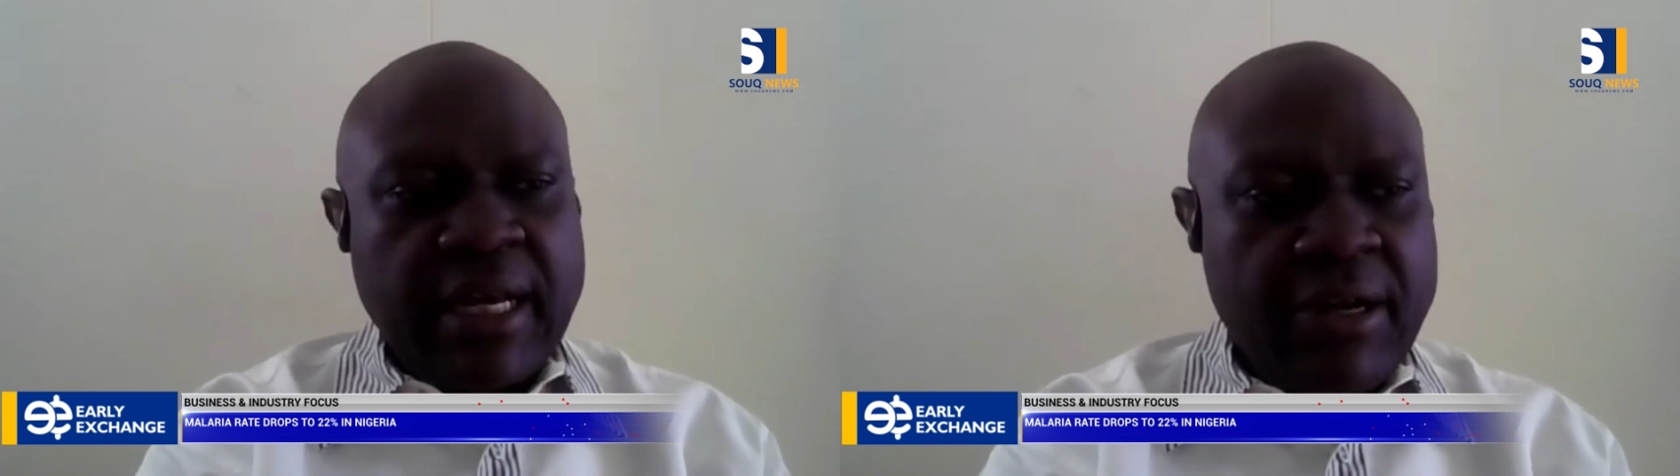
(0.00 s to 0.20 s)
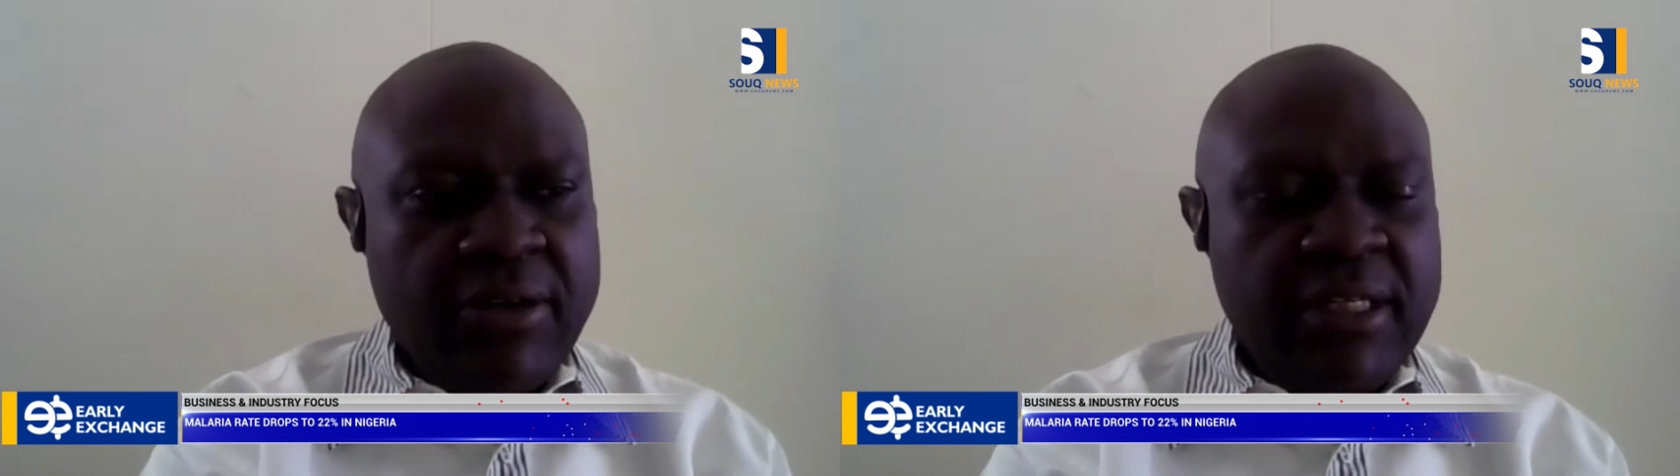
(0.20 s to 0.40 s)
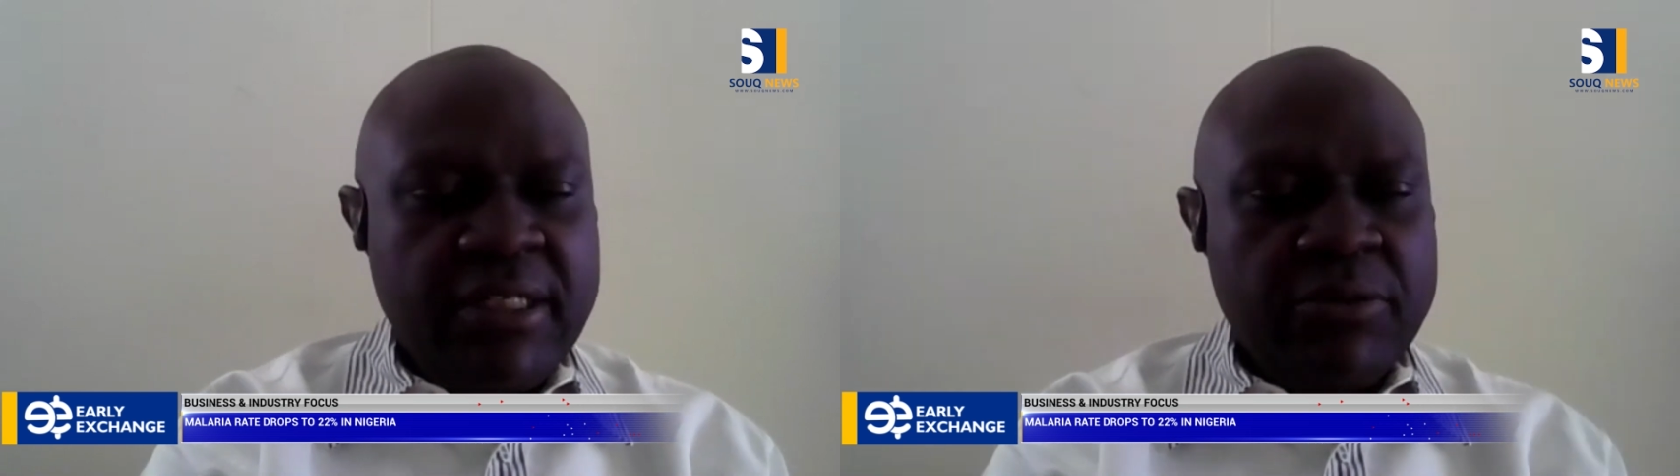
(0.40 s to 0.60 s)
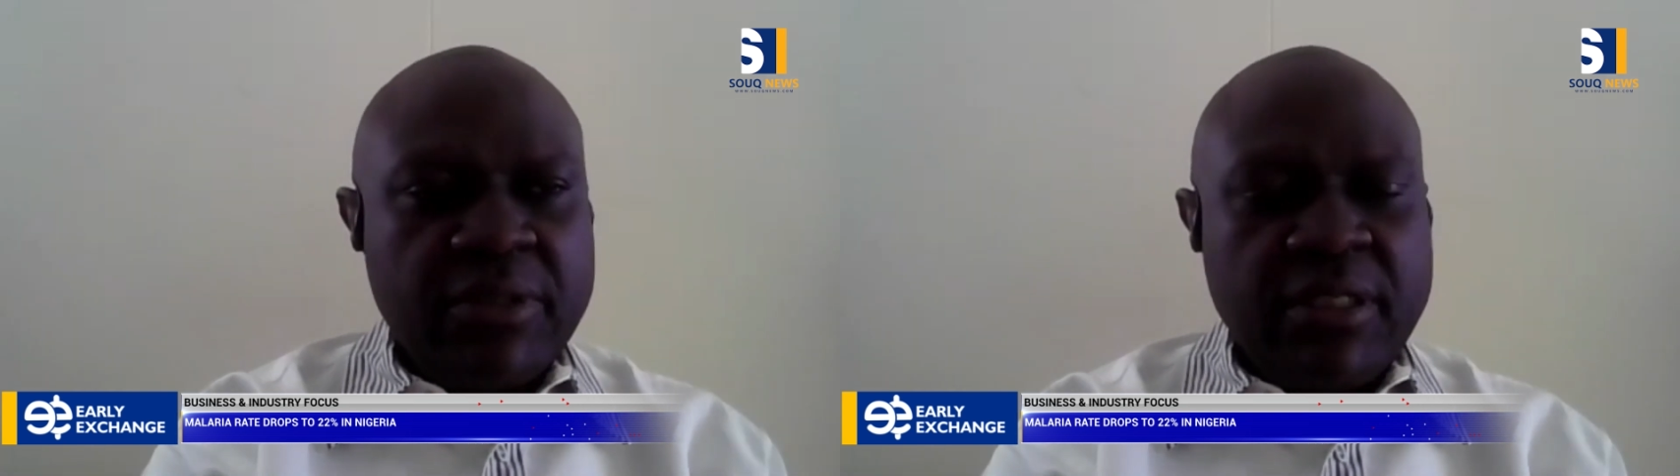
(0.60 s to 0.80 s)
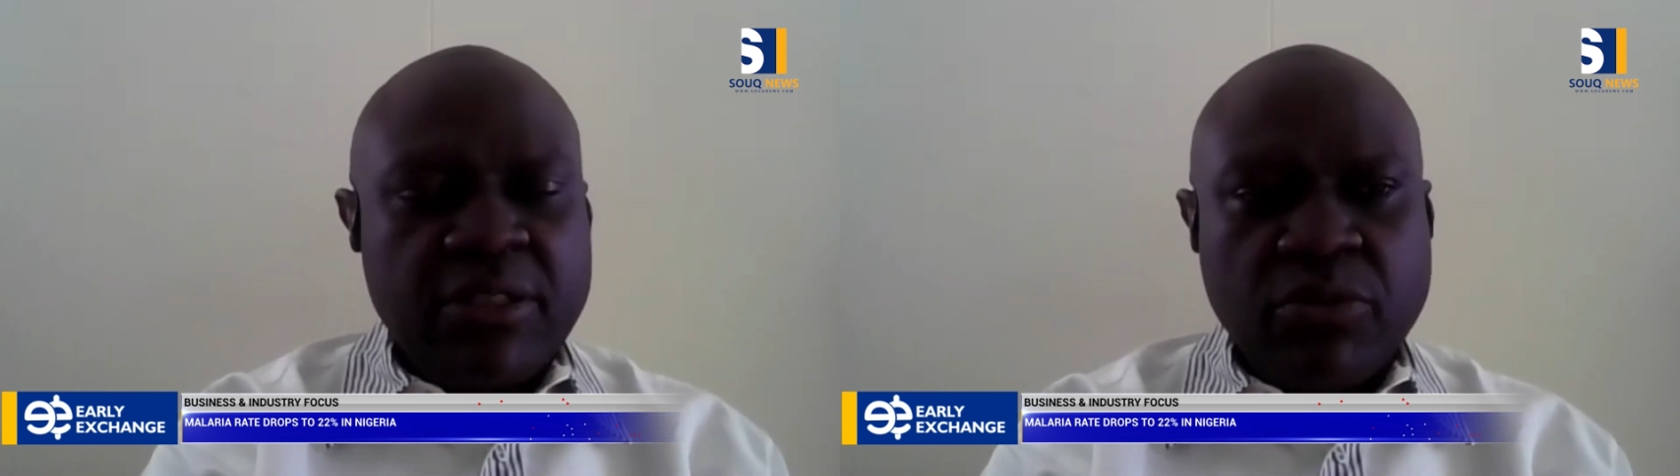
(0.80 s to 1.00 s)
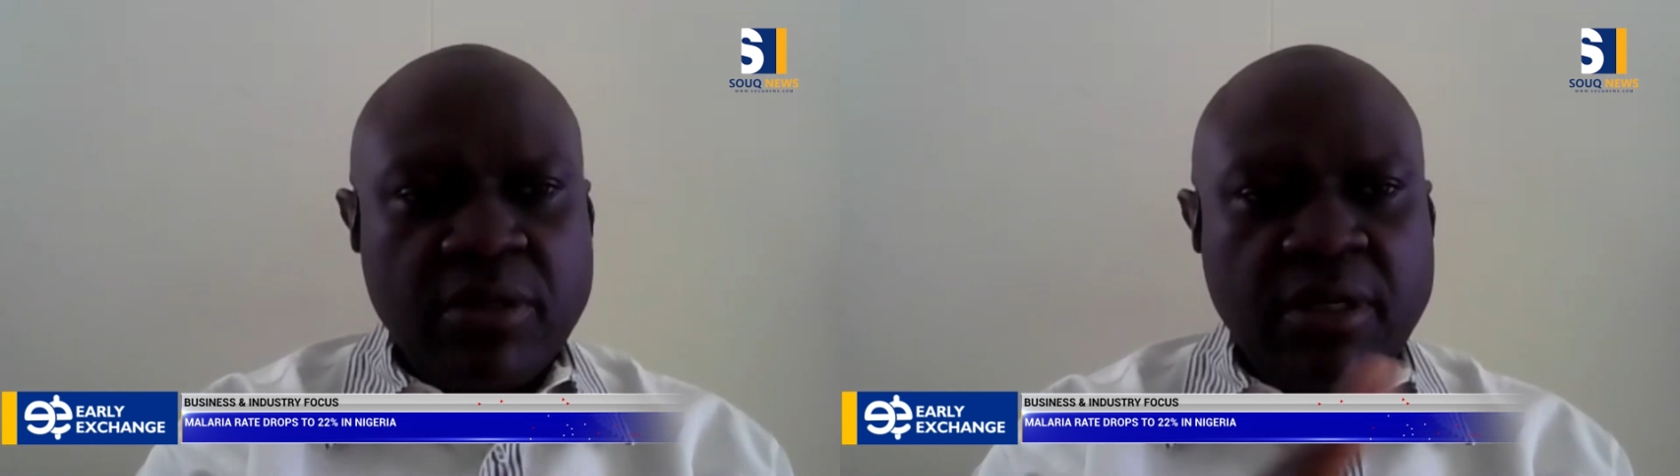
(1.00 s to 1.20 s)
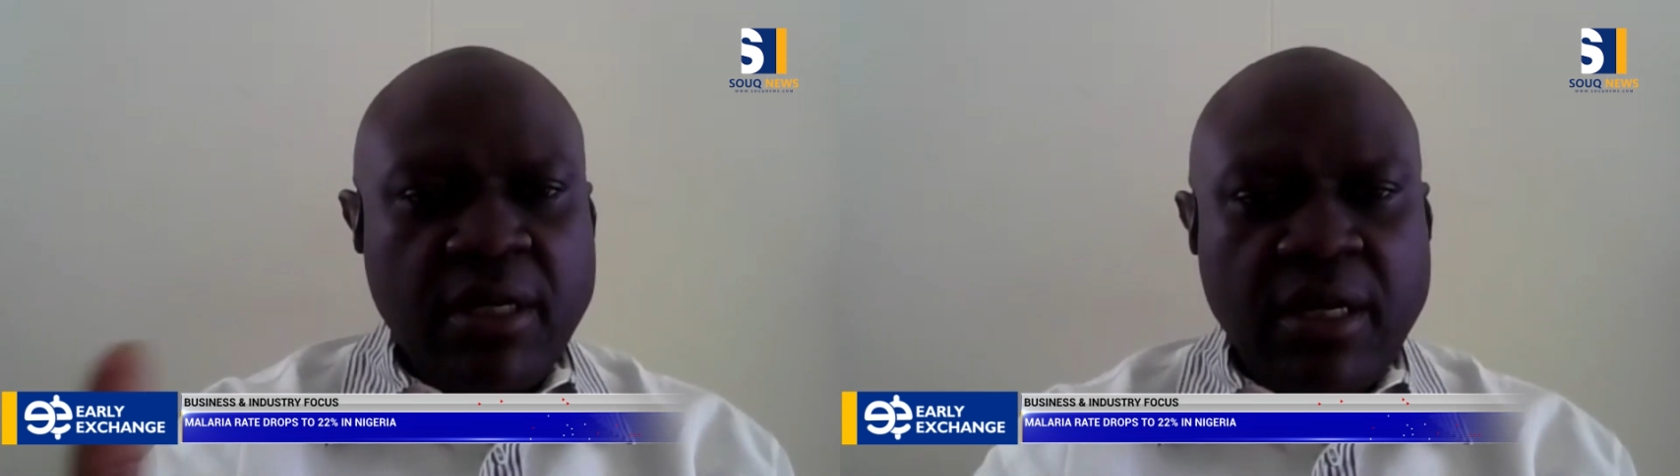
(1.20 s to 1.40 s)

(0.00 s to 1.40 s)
I can only deal with this one.